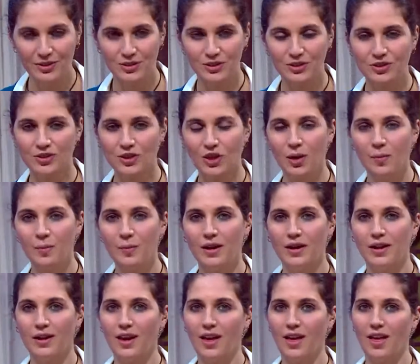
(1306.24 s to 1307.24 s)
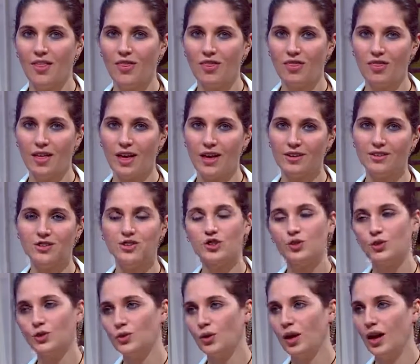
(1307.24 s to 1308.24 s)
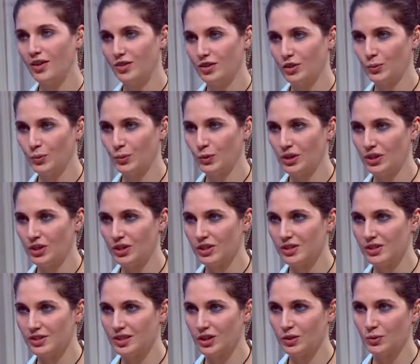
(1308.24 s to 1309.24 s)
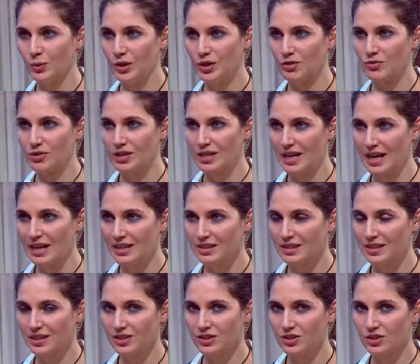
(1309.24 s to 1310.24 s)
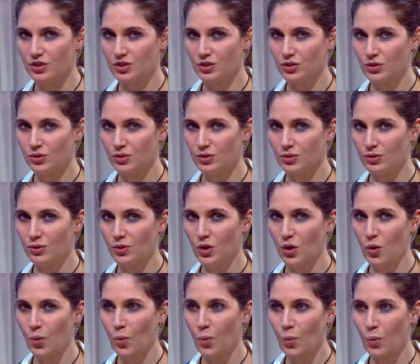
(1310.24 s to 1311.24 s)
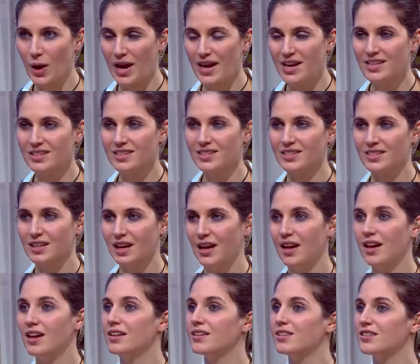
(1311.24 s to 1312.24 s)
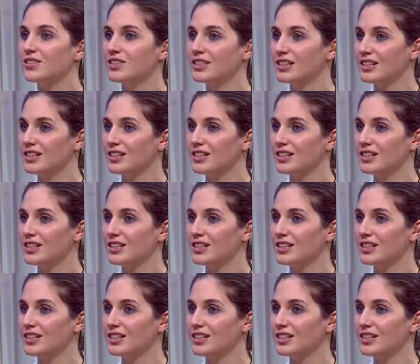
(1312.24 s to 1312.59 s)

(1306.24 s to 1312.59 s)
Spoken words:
Good job. And then two other words that were related to waste and